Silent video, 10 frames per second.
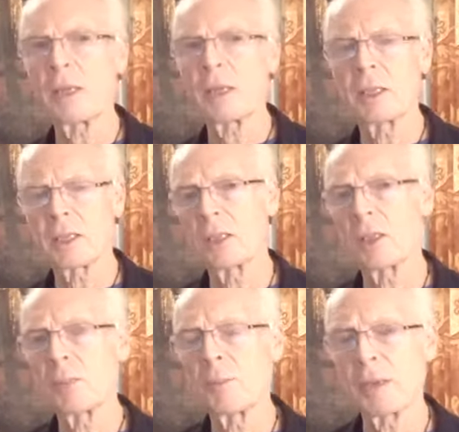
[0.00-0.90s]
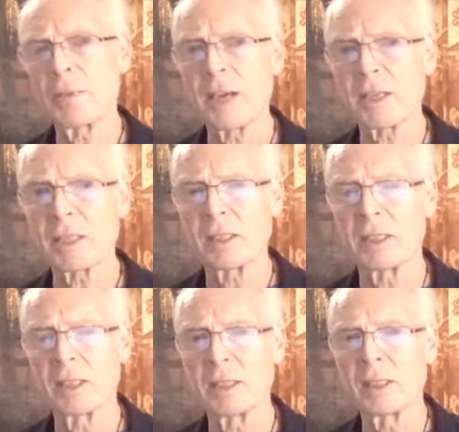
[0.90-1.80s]
is another big factor
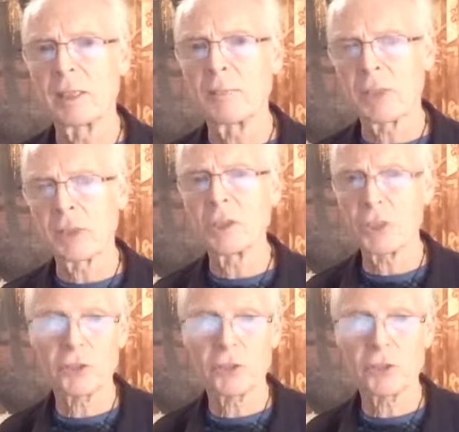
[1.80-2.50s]
here because it's a